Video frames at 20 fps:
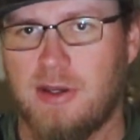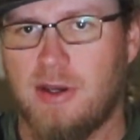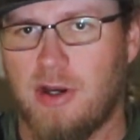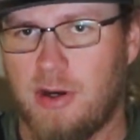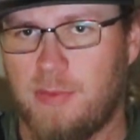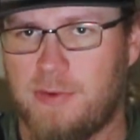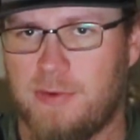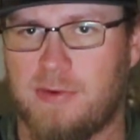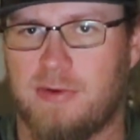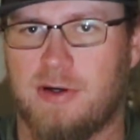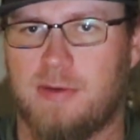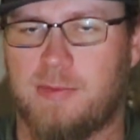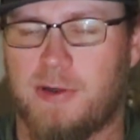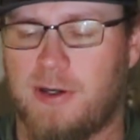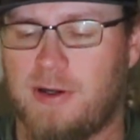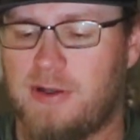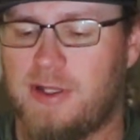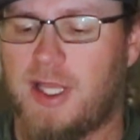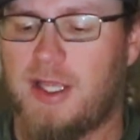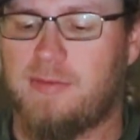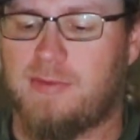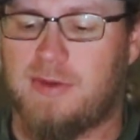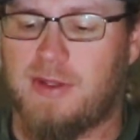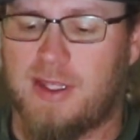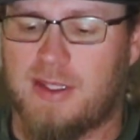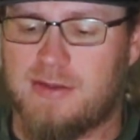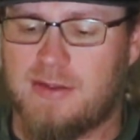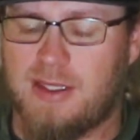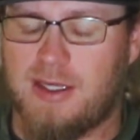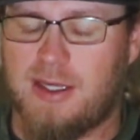oar boat
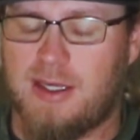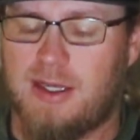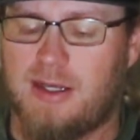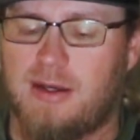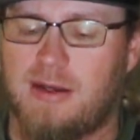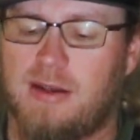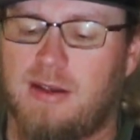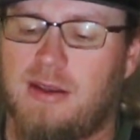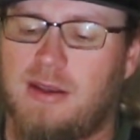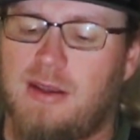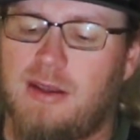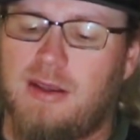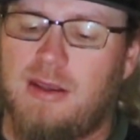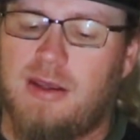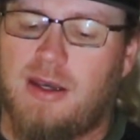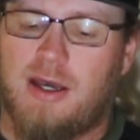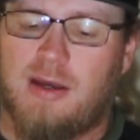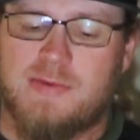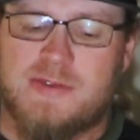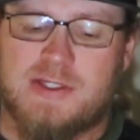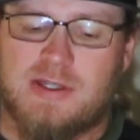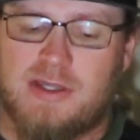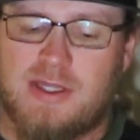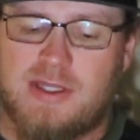like that. So